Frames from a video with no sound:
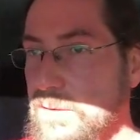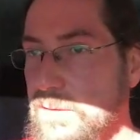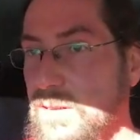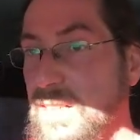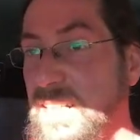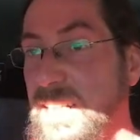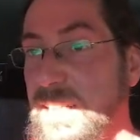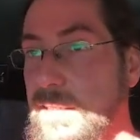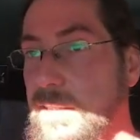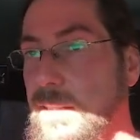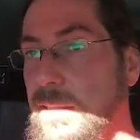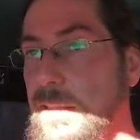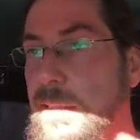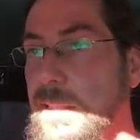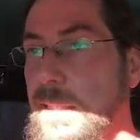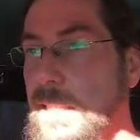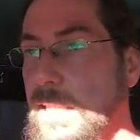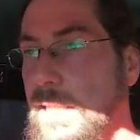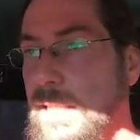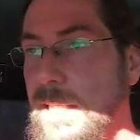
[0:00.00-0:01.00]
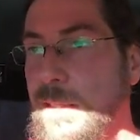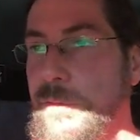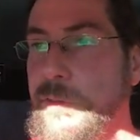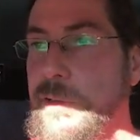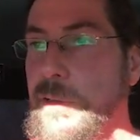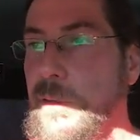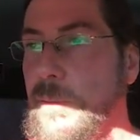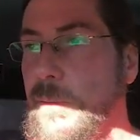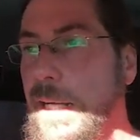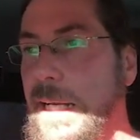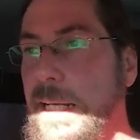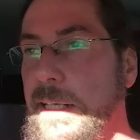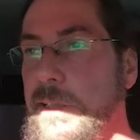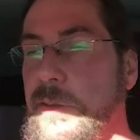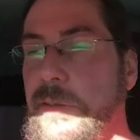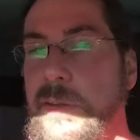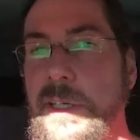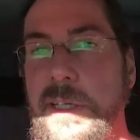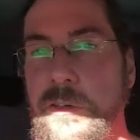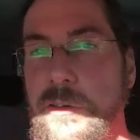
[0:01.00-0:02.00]
selector left or right,
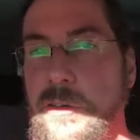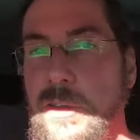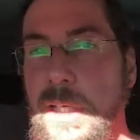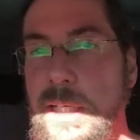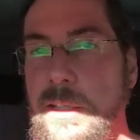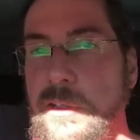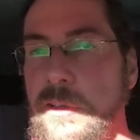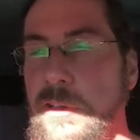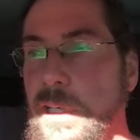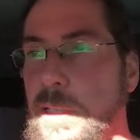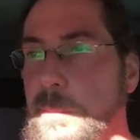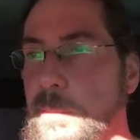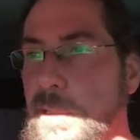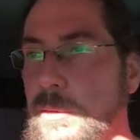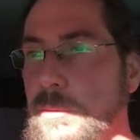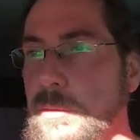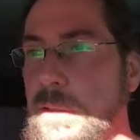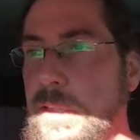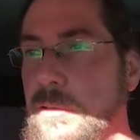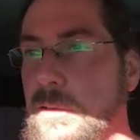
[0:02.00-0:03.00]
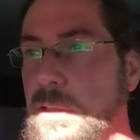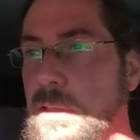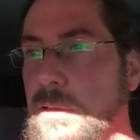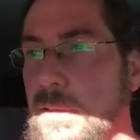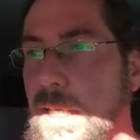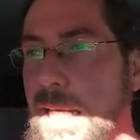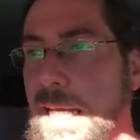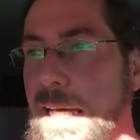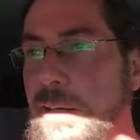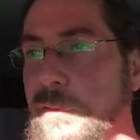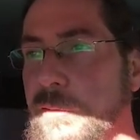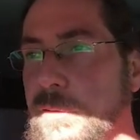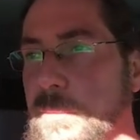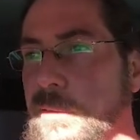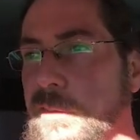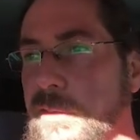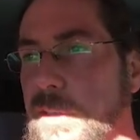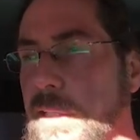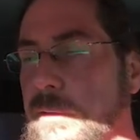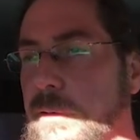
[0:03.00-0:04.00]
you can change how much regen you have from
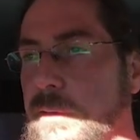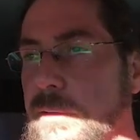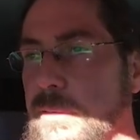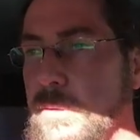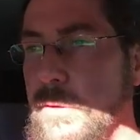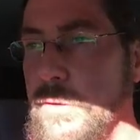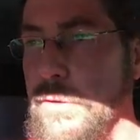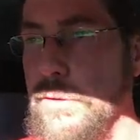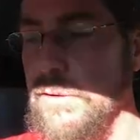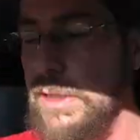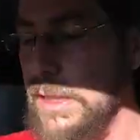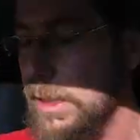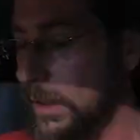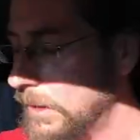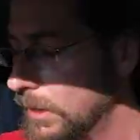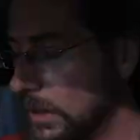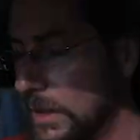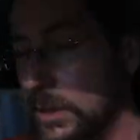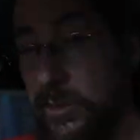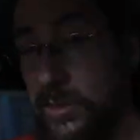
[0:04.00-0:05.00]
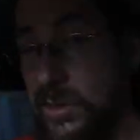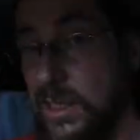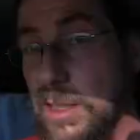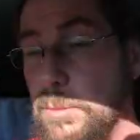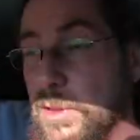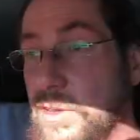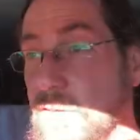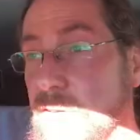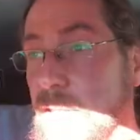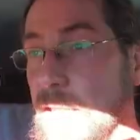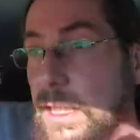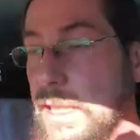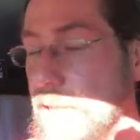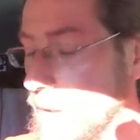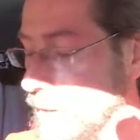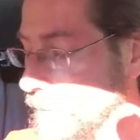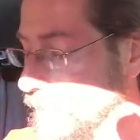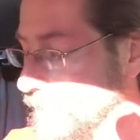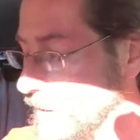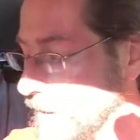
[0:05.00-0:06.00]
0 to 3, same as in
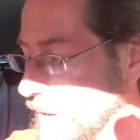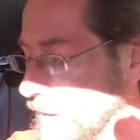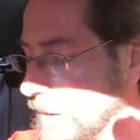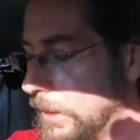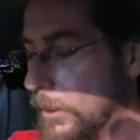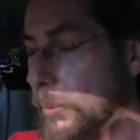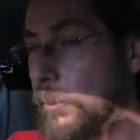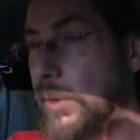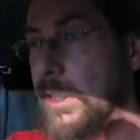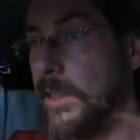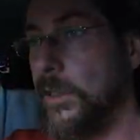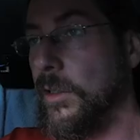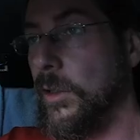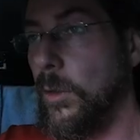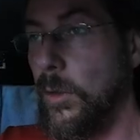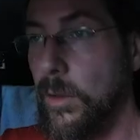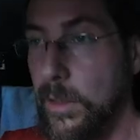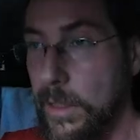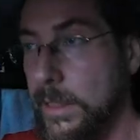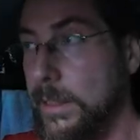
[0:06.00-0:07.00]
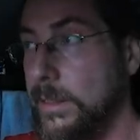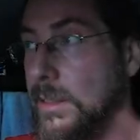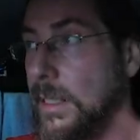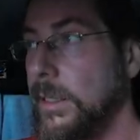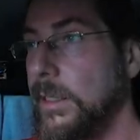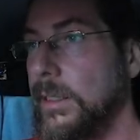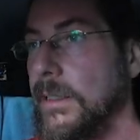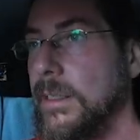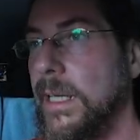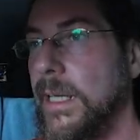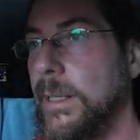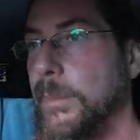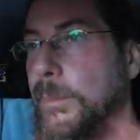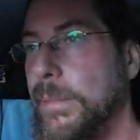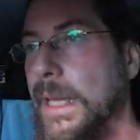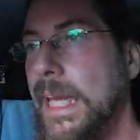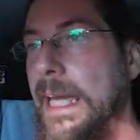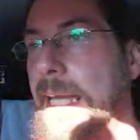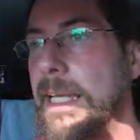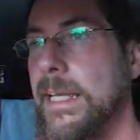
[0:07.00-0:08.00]
E-up. And when you go another time
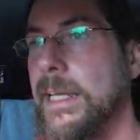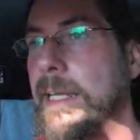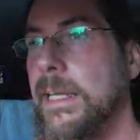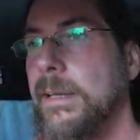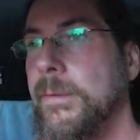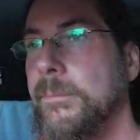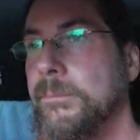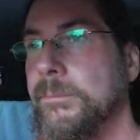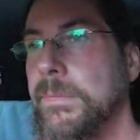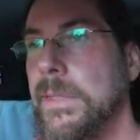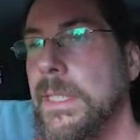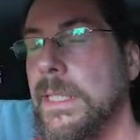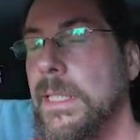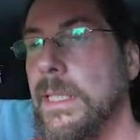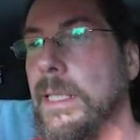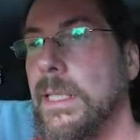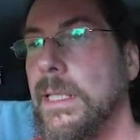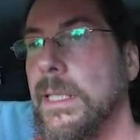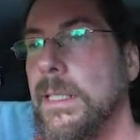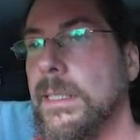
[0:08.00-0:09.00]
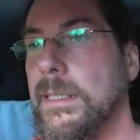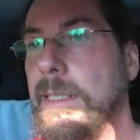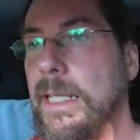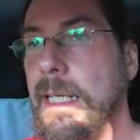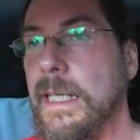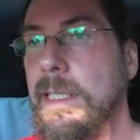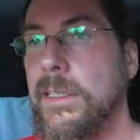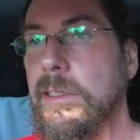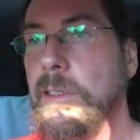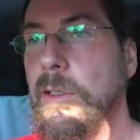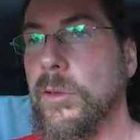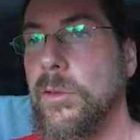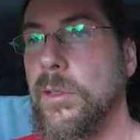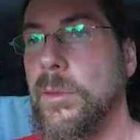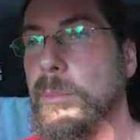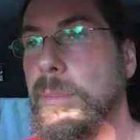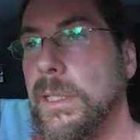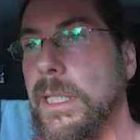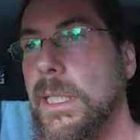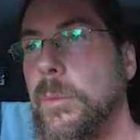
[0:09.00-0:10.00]
back, then you're
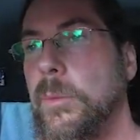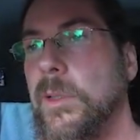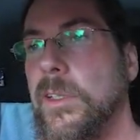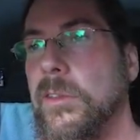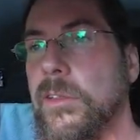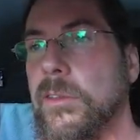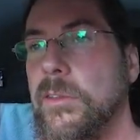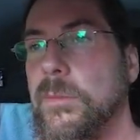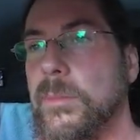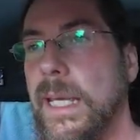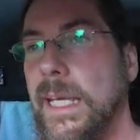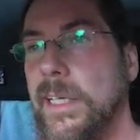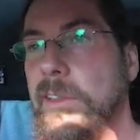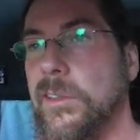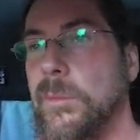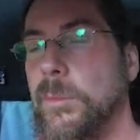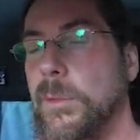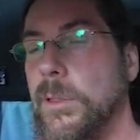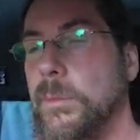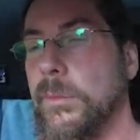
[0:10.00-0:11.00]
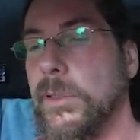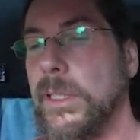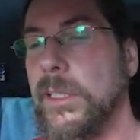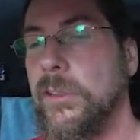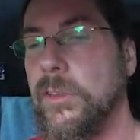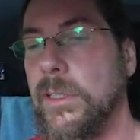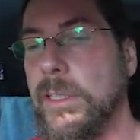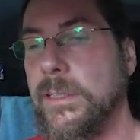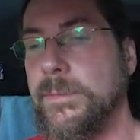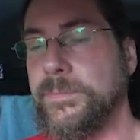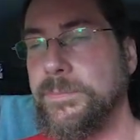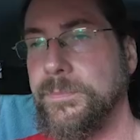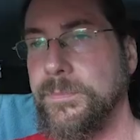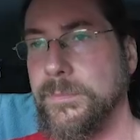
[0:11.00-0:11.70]
in B, which is maximum regen.